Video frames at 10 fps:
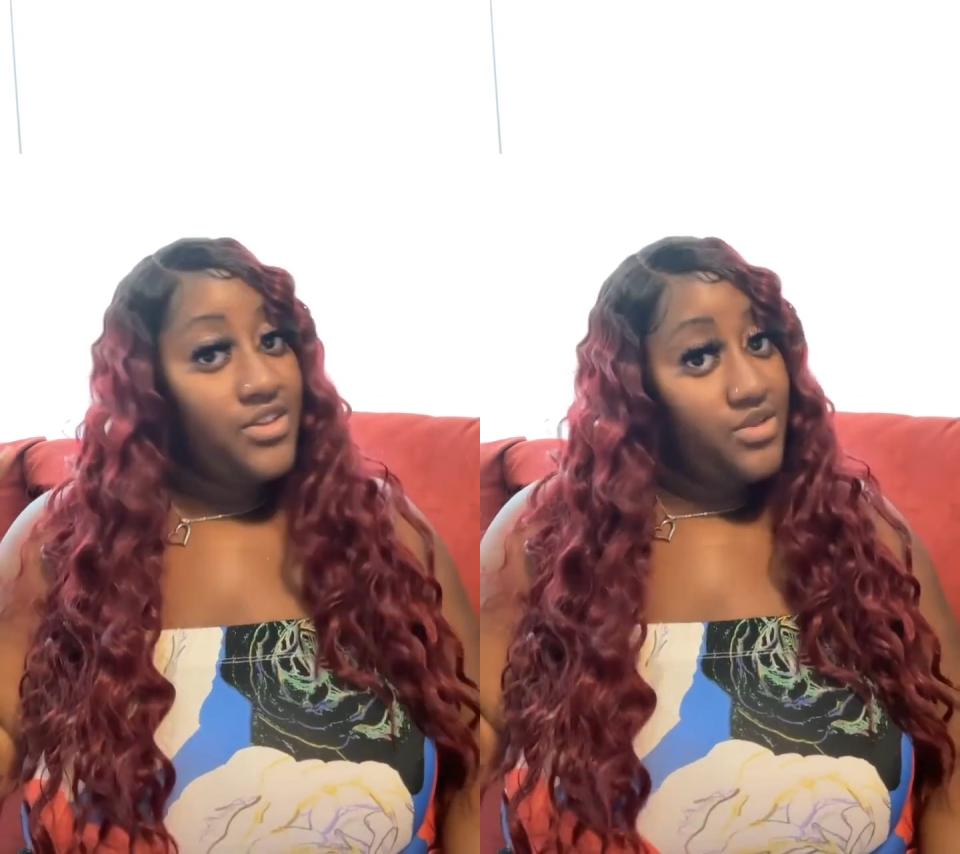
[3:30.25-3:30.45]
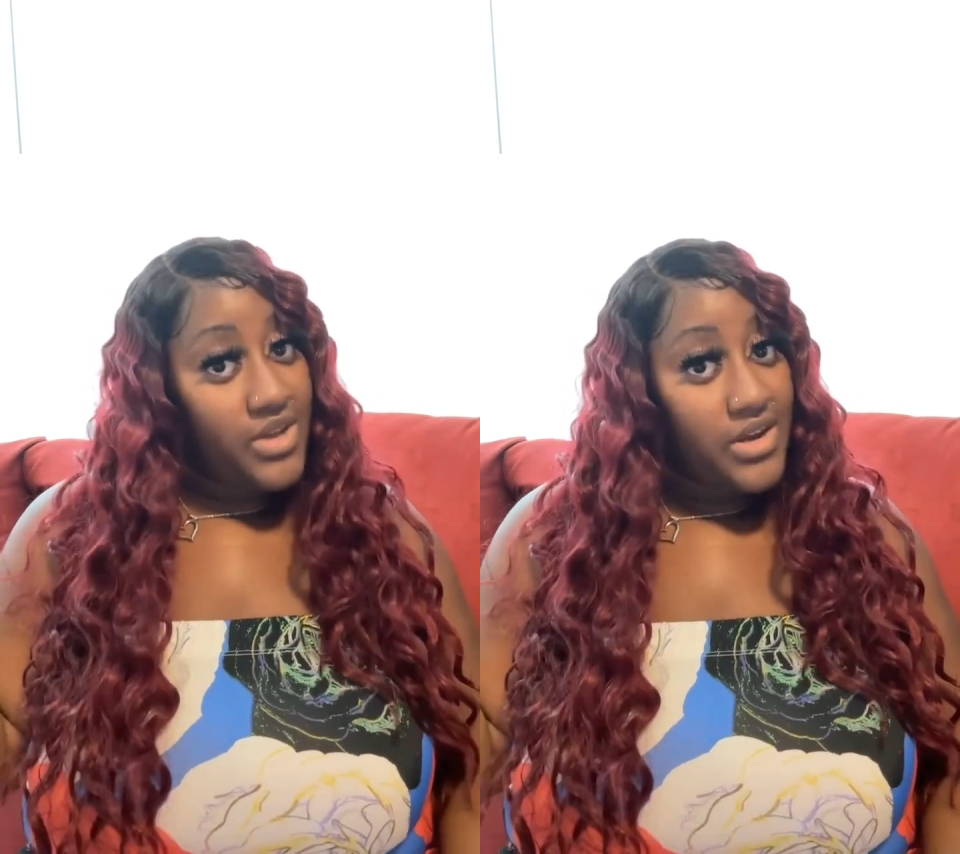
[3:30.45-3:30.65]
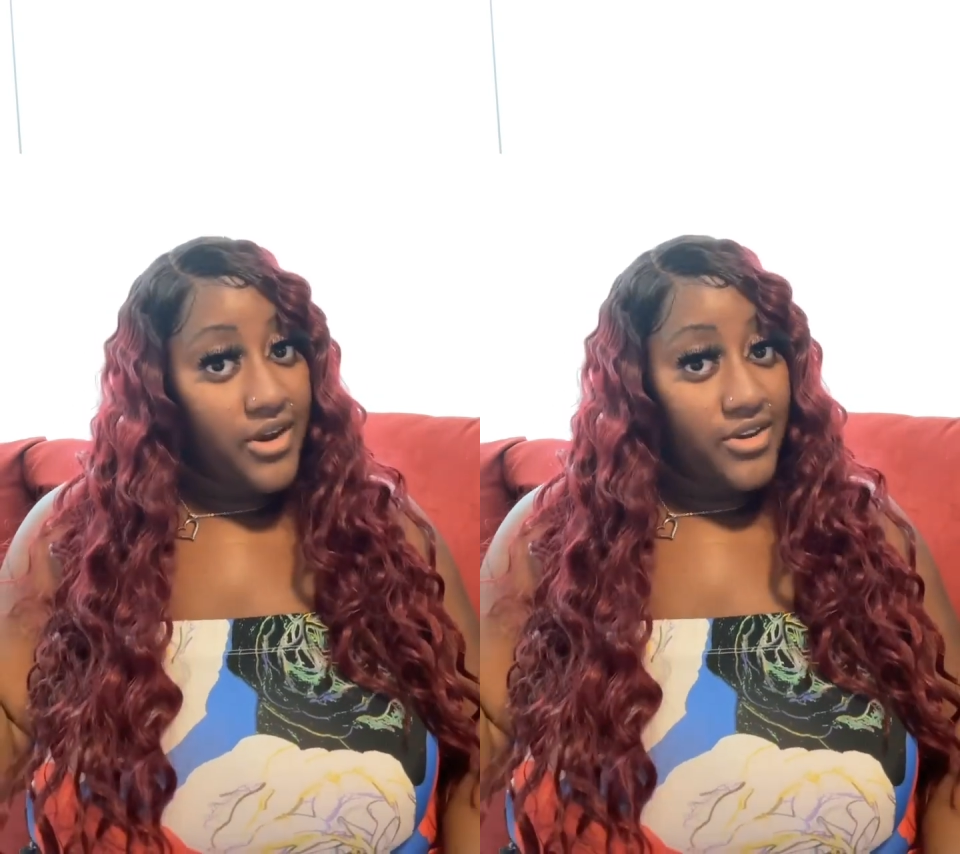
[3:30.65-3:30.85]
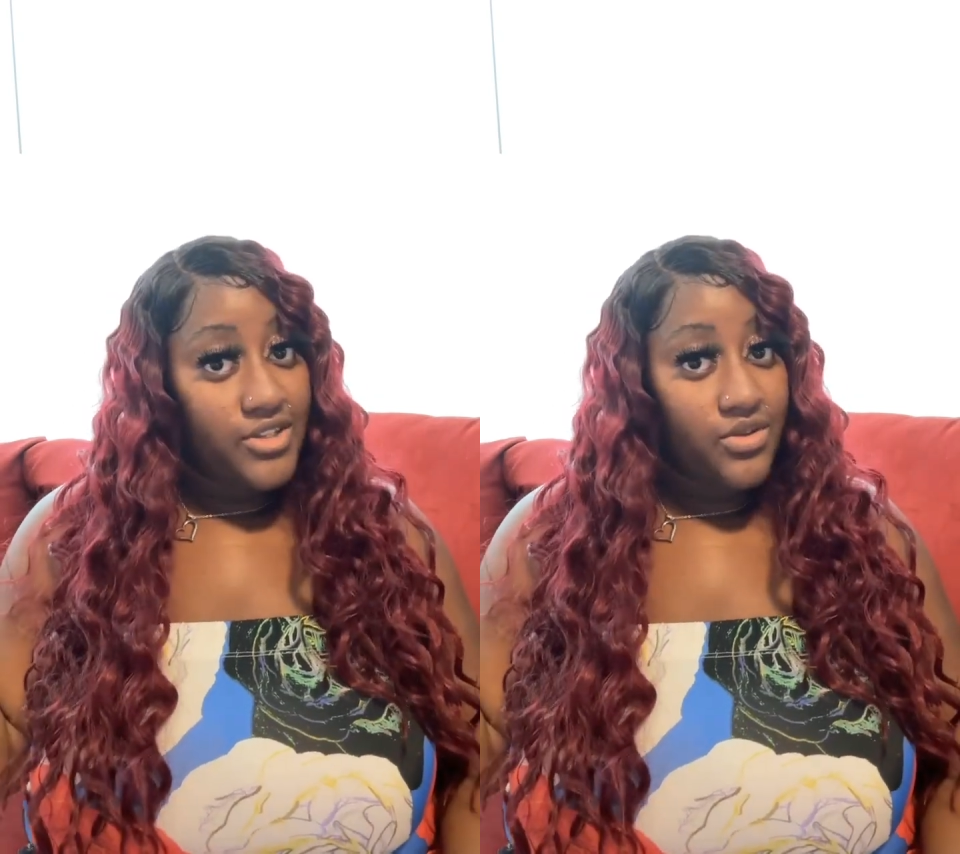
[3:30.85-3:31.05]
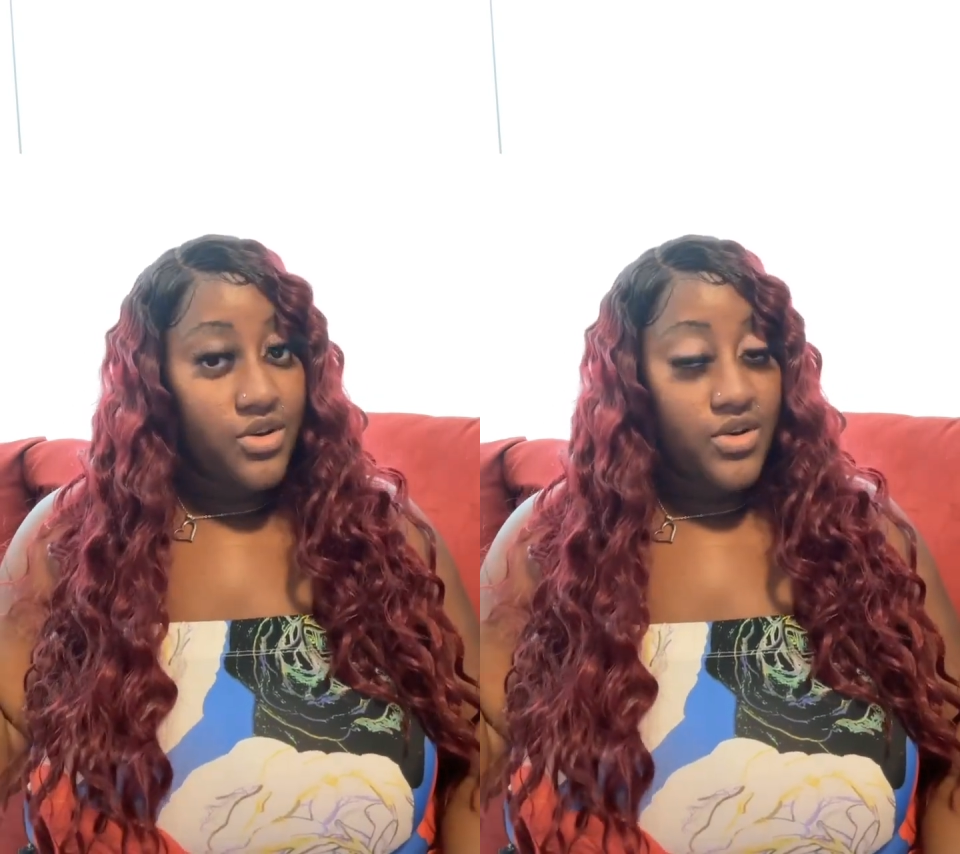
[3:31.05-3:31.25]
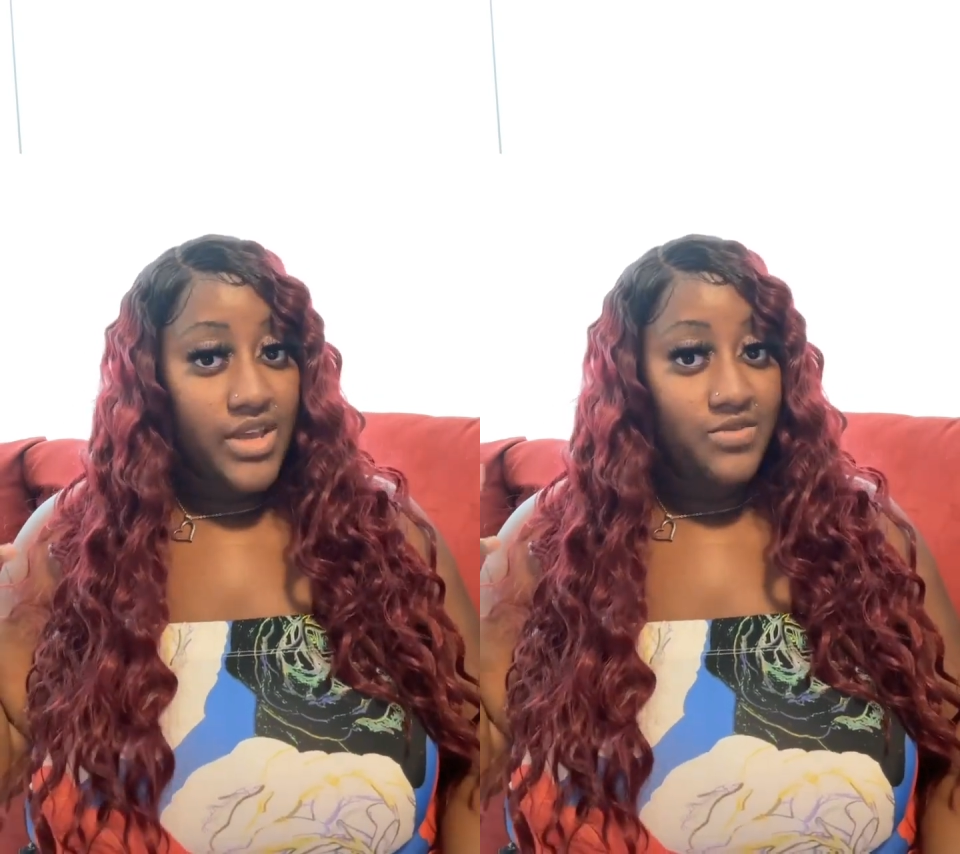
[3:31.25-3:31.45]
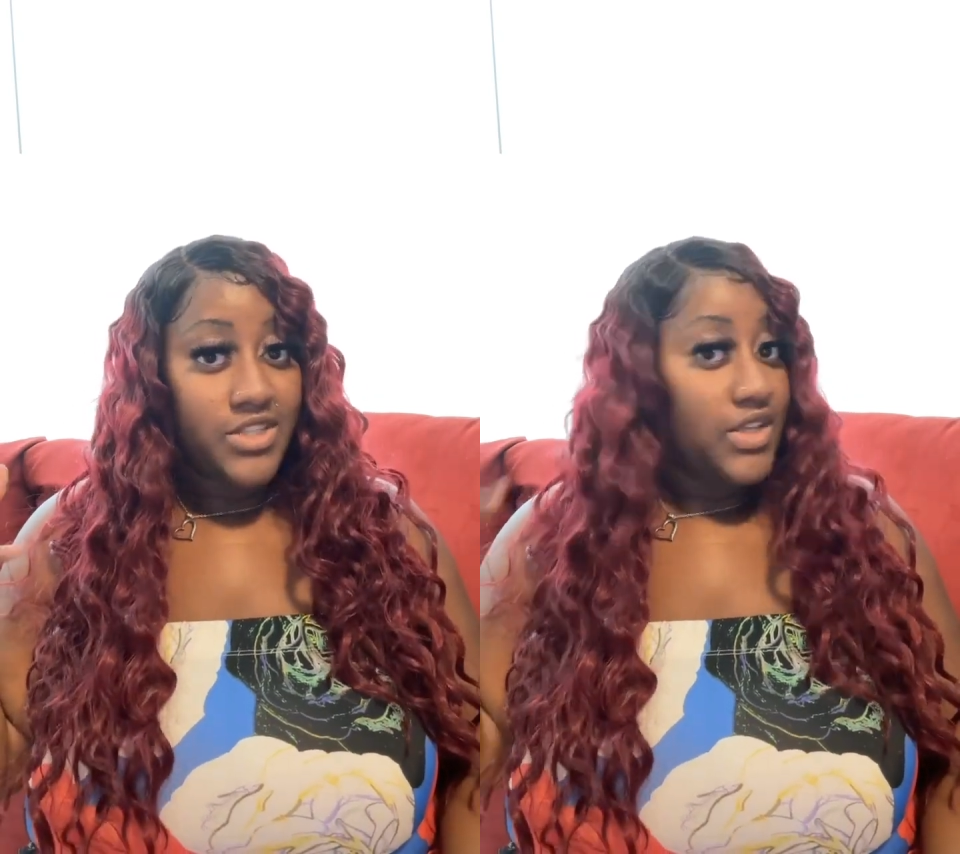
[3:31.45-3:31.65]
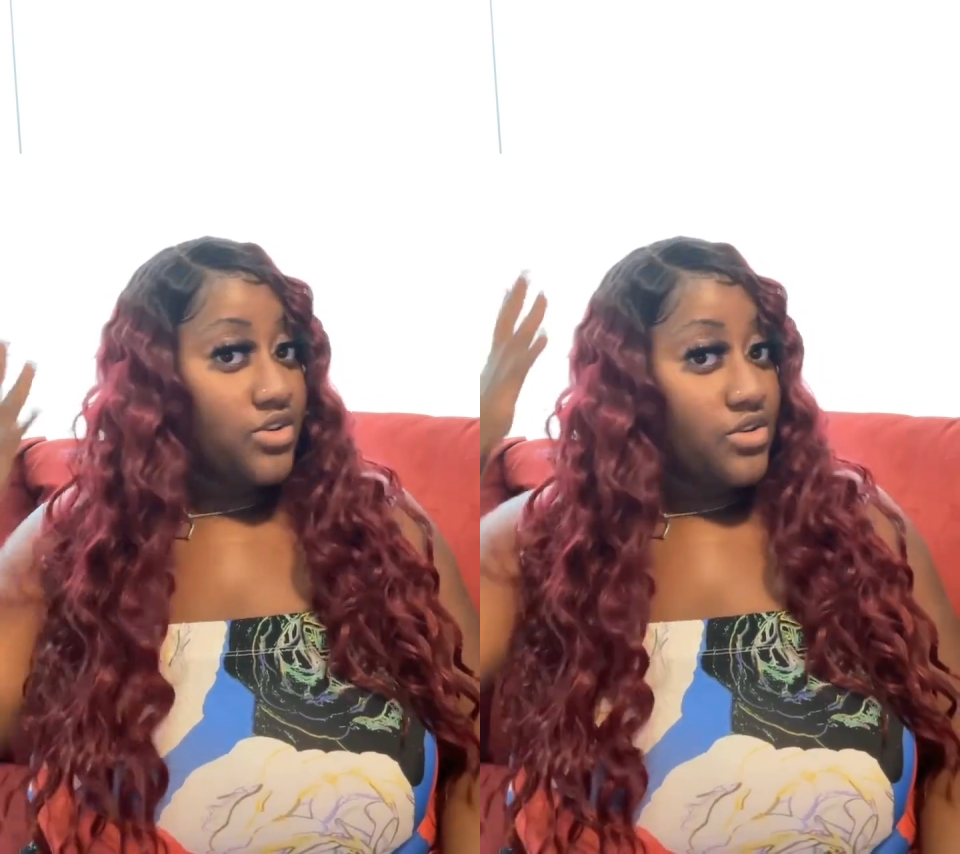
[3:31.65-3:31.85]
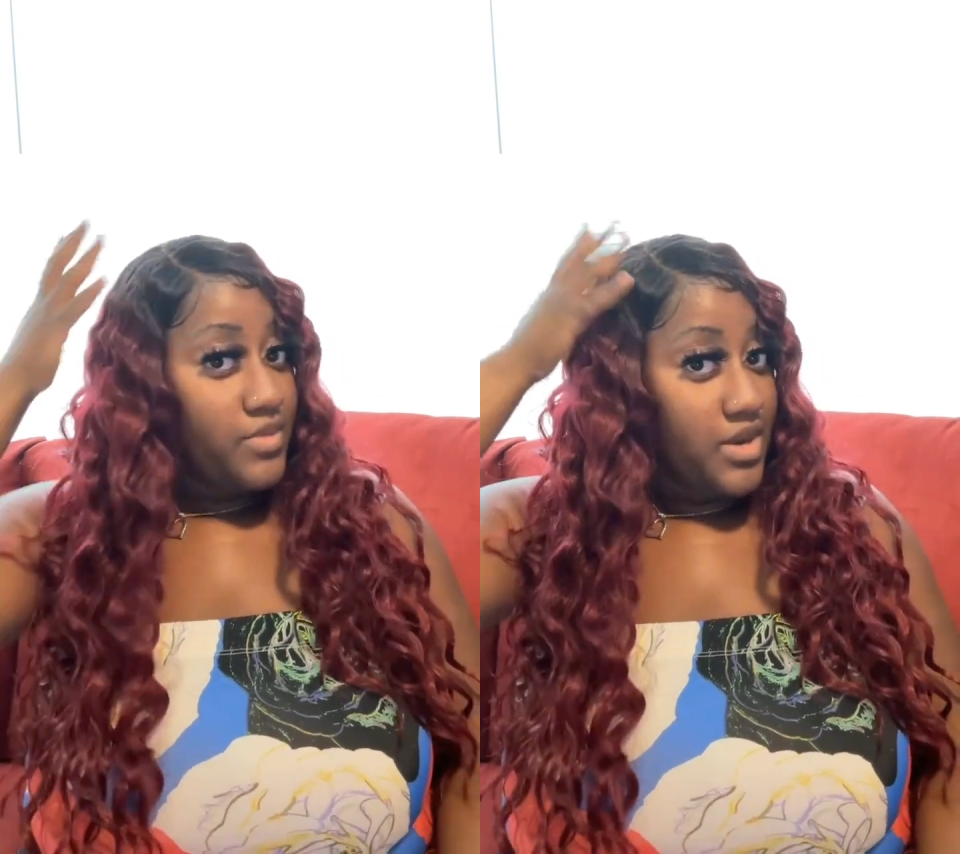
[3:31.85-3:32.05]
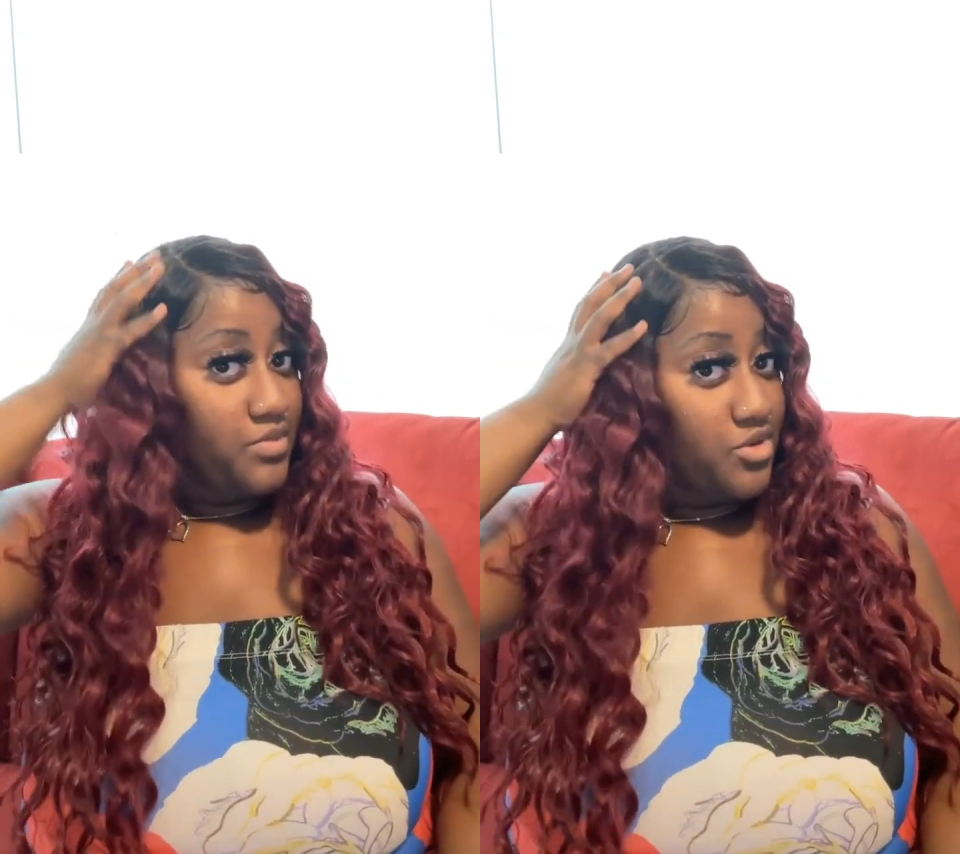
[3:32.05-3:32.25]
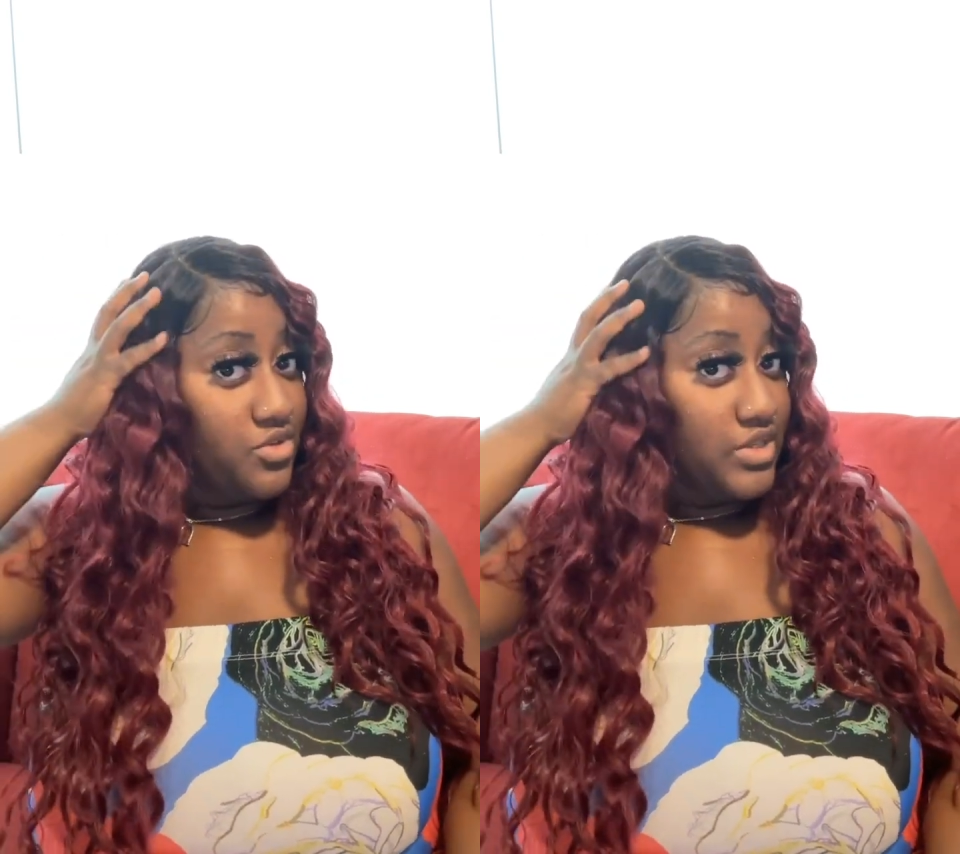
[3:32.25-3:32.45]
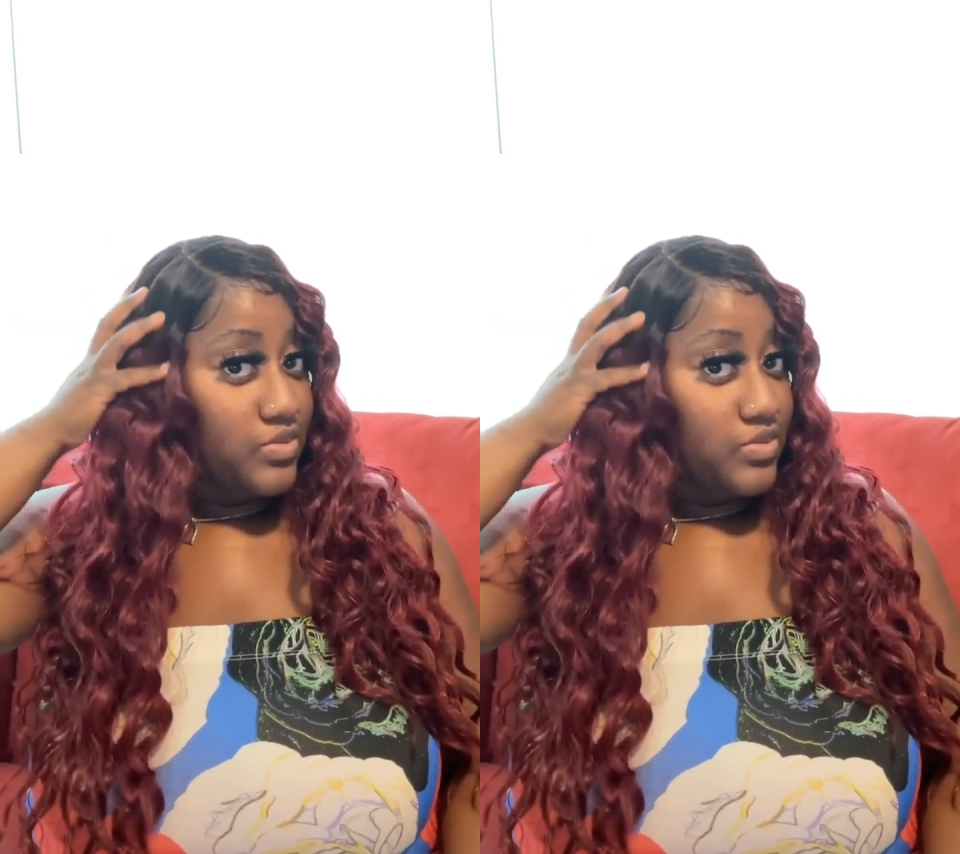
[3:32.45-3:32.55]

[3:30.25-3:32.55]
you can also go in with a little bit of mousse,